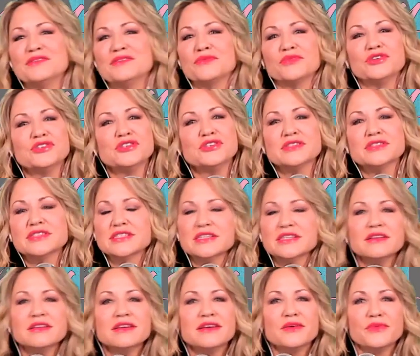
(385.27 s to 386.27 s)
we're just
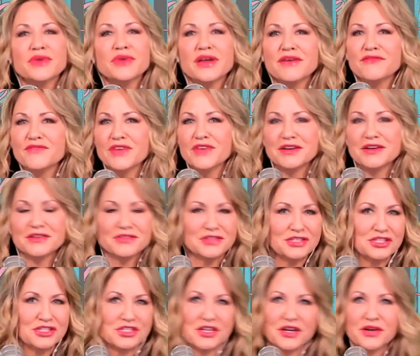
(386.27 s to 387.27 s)
silly. We have fun on
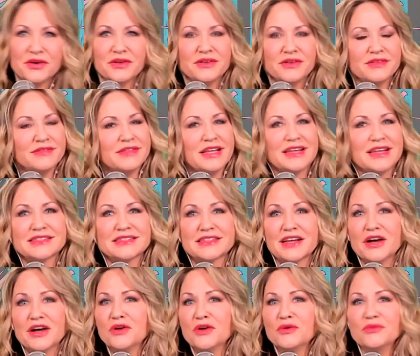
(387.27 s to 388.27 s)
this show, and things
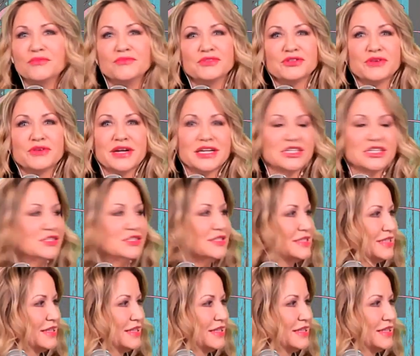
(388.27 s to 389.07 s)
go directions.